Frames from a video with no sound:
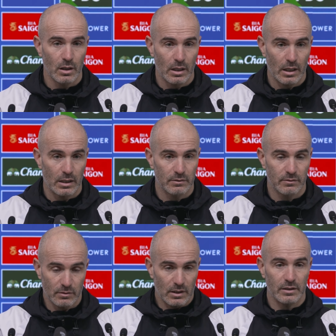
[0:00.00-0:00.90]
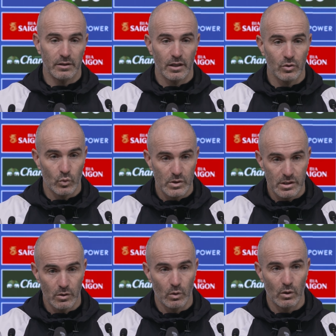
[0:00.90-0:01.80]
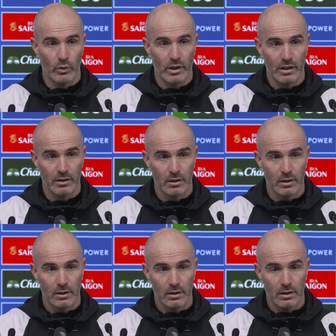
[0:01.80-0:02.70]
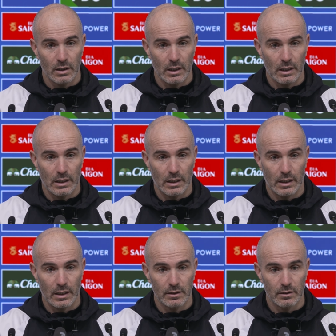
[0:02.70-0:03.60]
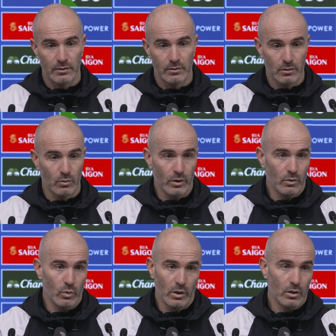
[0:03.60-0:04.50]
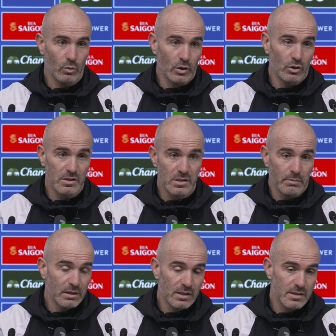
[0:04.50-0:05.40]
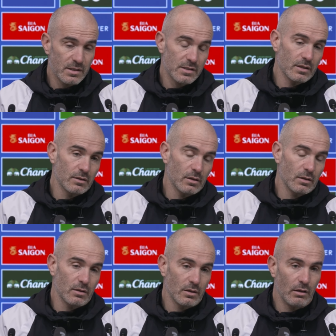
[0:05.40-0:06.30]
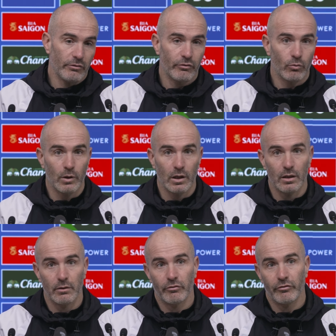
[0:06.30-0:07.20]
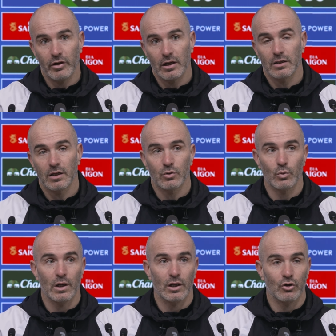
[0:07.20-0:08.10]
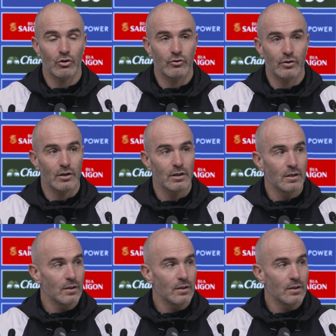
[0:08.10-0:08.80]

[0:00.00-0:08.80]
and at the end we see where we are, and we, we we're gonna see. But as I said, uh, if we think that we are not uh,